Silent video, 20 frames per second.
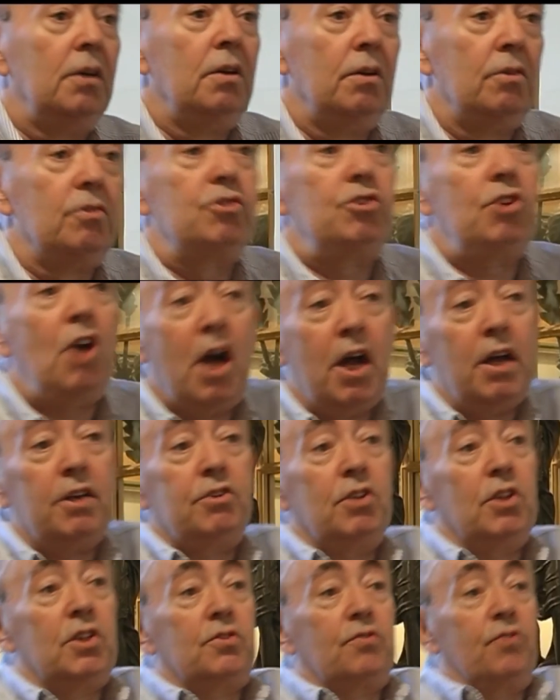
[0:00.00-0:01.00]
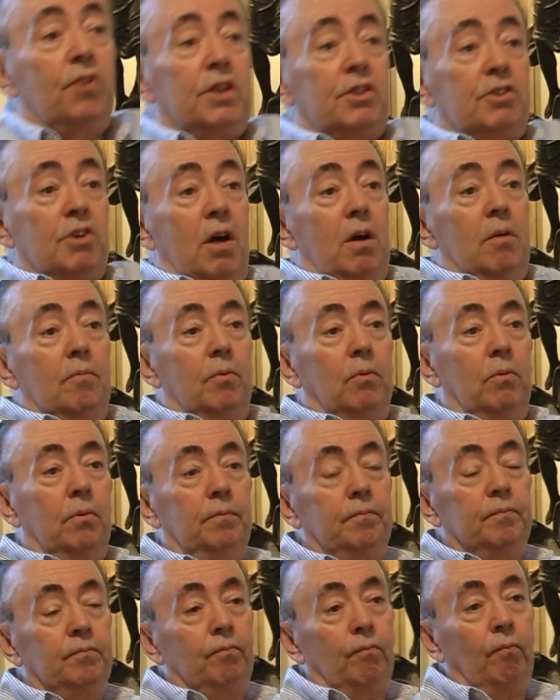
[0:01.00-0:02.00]
Scientists, for example,
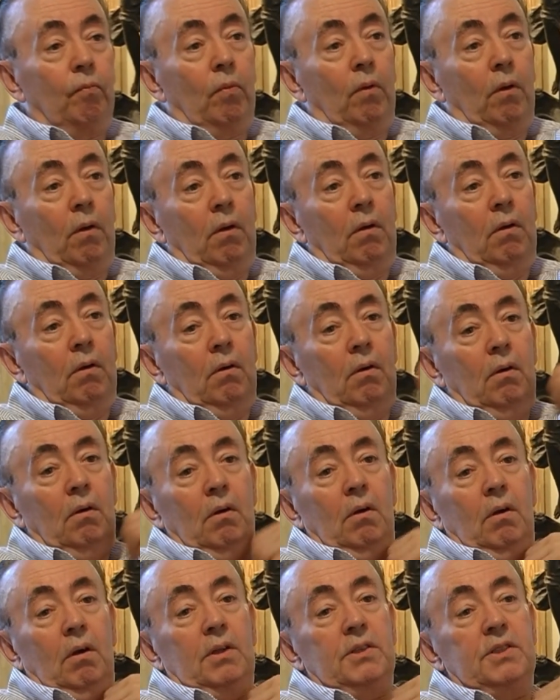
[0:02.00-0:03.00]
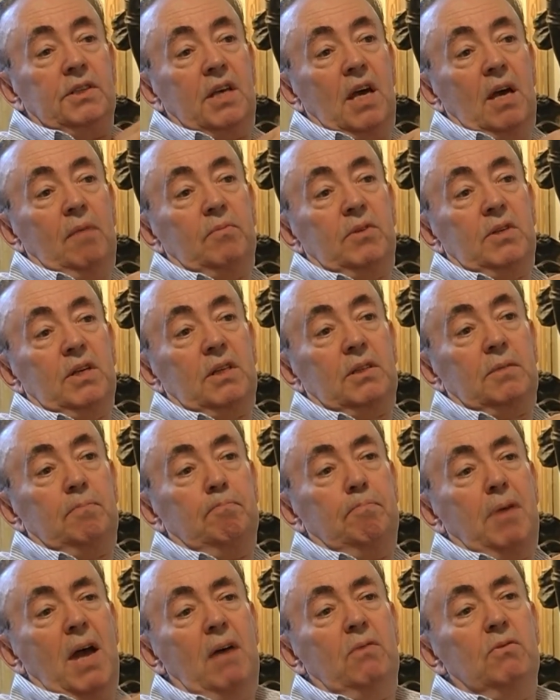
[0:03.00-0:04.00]
and skeptics
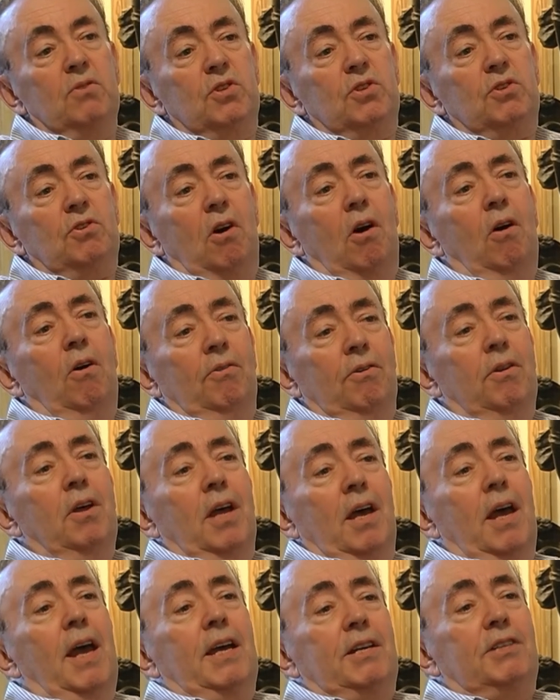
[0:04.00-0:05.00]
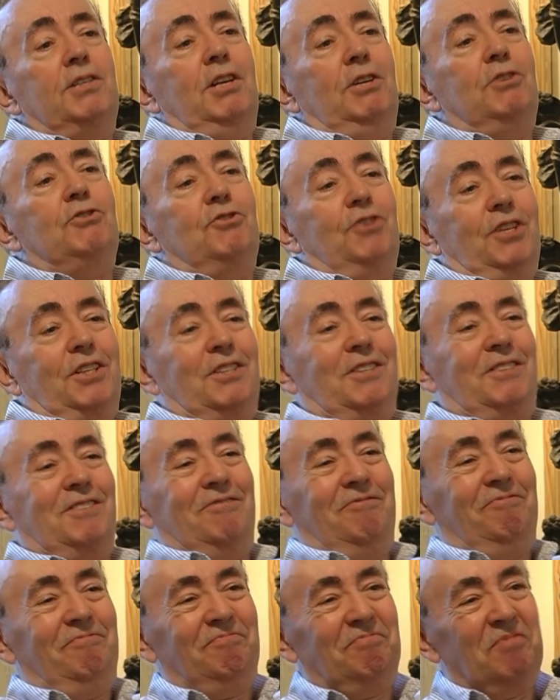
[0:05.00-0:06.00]
pounce on eccentrics.
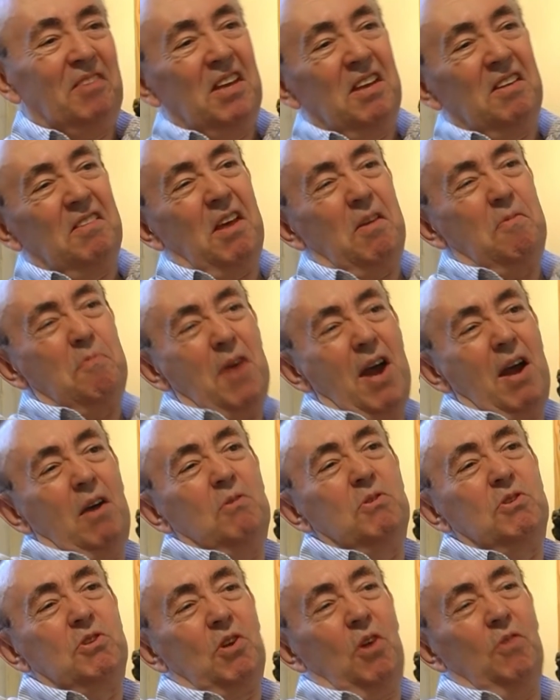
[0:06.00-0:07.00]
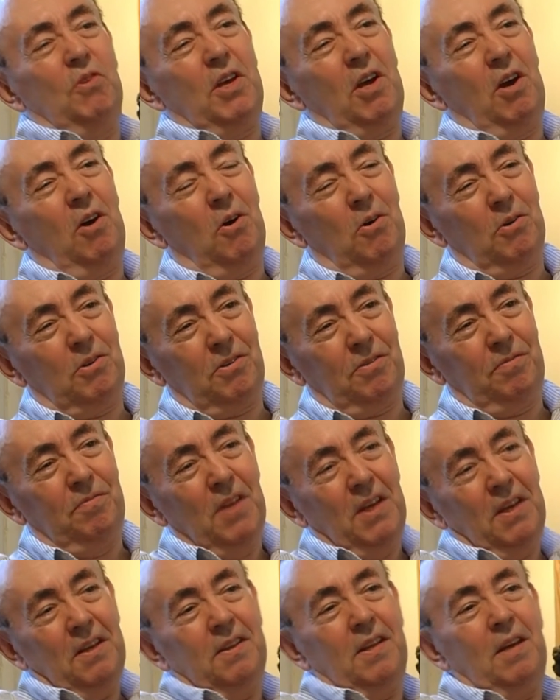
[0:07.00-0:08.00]
They pounce on the odd.
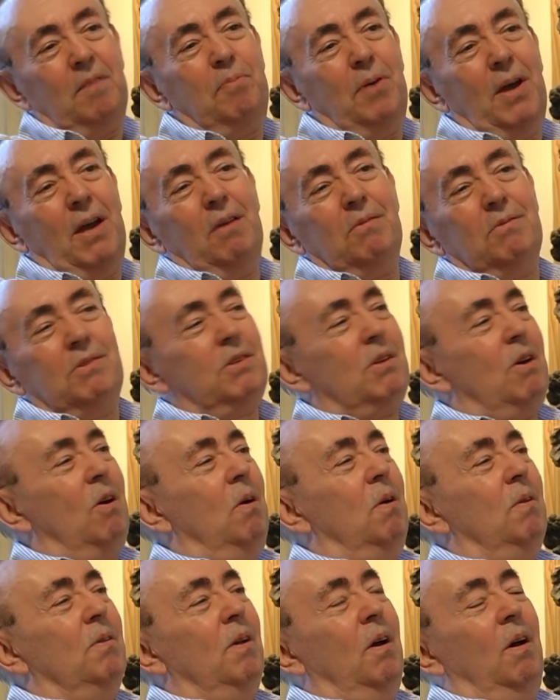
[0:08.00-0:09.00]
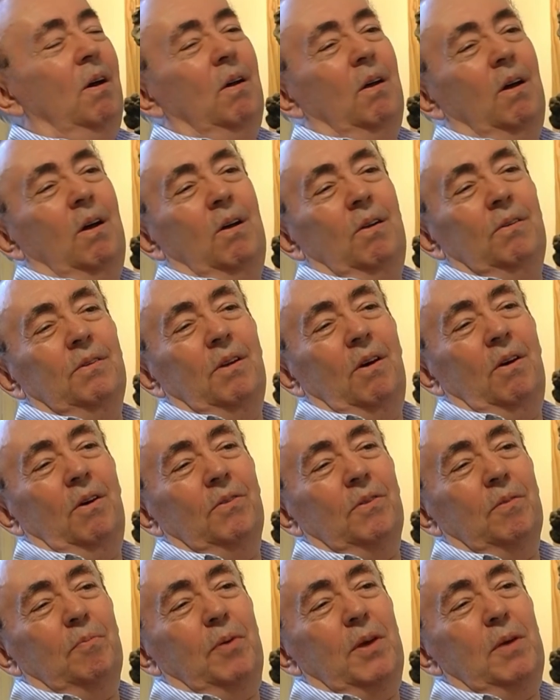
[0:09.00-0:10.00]
They pounce on the
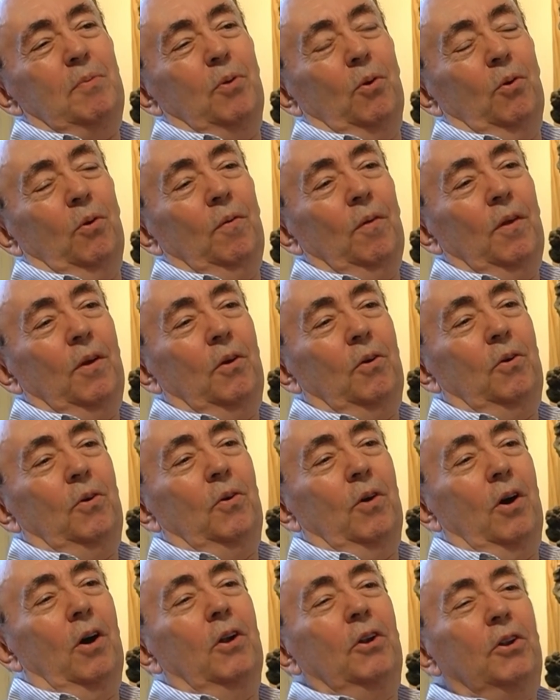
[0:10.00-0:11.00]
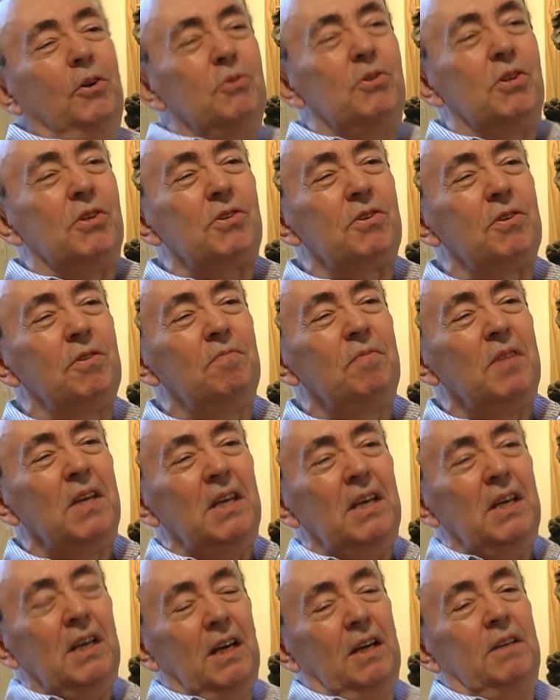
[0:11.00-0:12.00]
people who are losers.
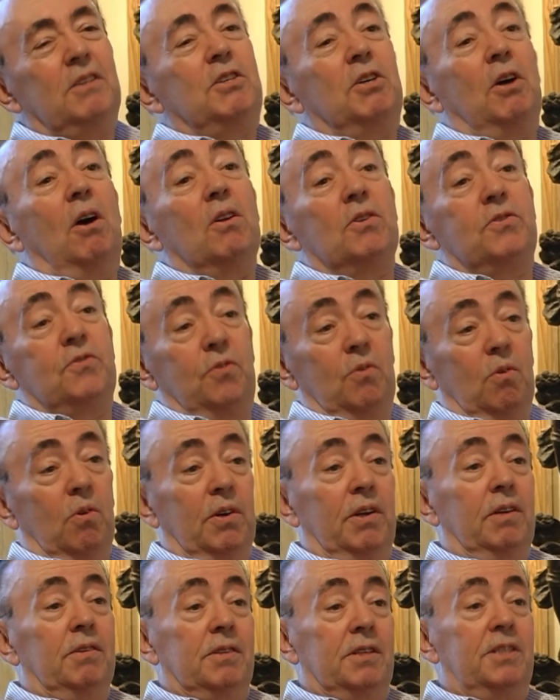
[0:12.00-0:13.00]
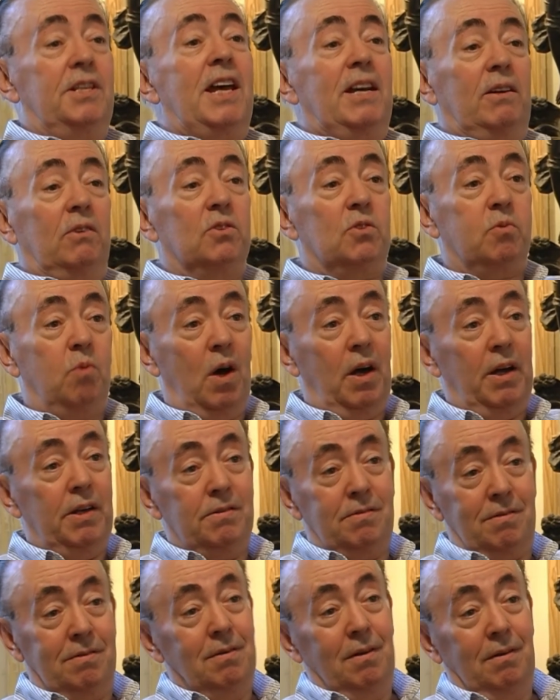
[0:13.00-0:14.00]
And Charles Fort,
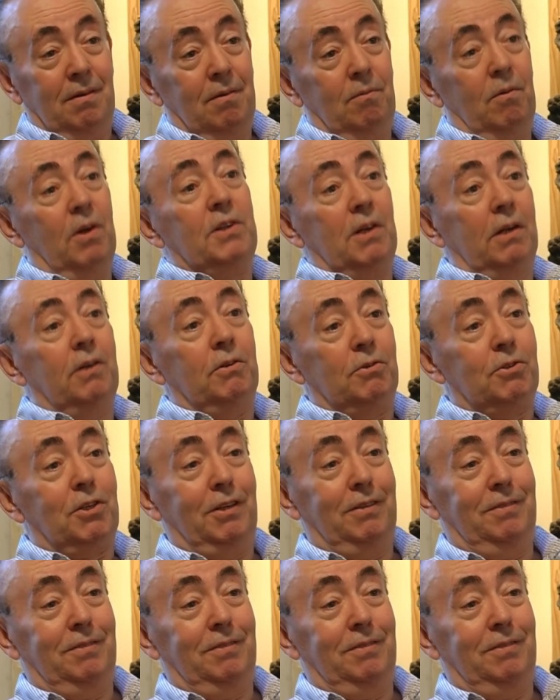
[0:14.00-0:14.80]
sales-wise, was a loser.